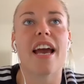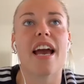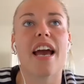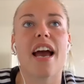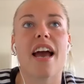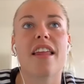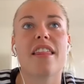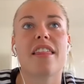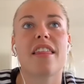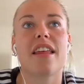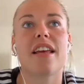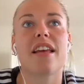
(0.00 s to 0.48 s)

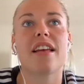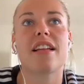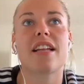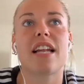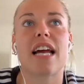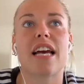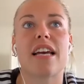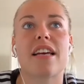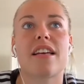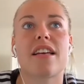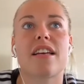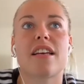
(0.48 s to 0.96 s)
I think
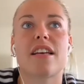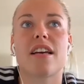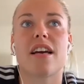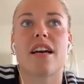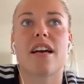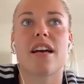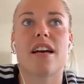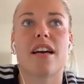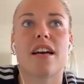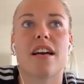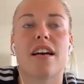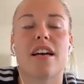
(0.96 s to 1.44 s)
like
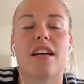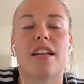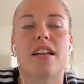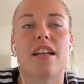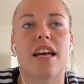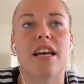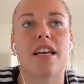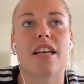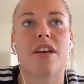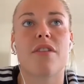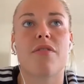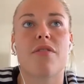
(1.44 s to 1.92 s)

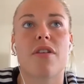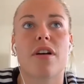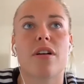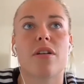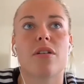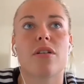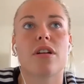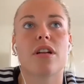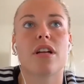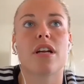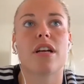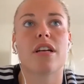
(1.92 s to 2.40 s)
if I'm
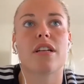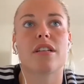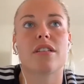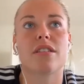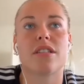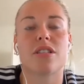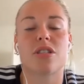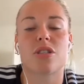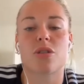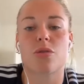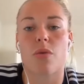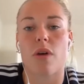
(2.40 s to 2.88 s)
gonna
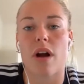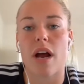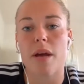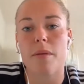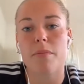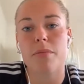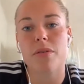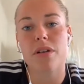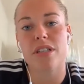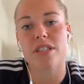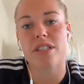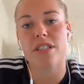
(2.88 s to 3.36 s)

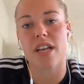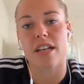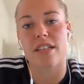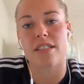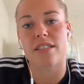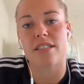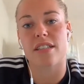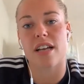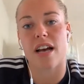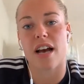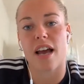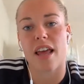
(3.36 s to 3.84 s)
describe
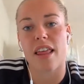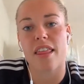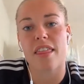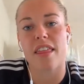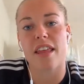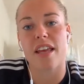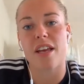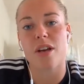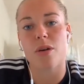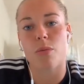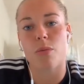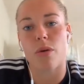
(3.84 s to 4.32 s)
Kristianstad, I
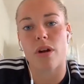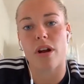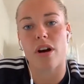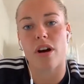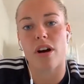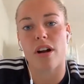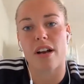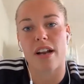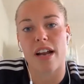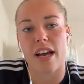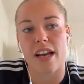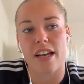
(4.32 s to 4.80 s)
think we
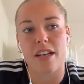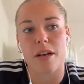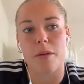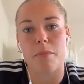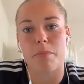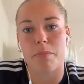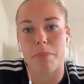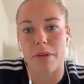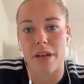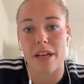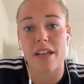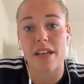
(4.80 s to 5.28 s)
are like a
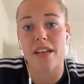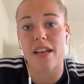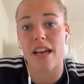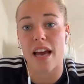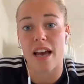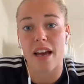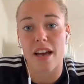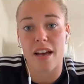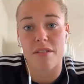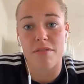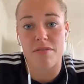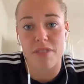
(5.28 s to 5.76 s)
big
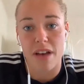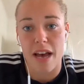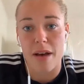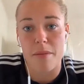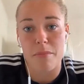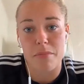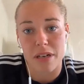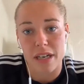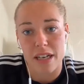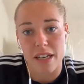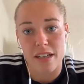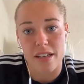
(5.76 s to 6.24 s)

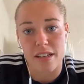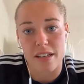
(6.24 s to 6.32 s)
family.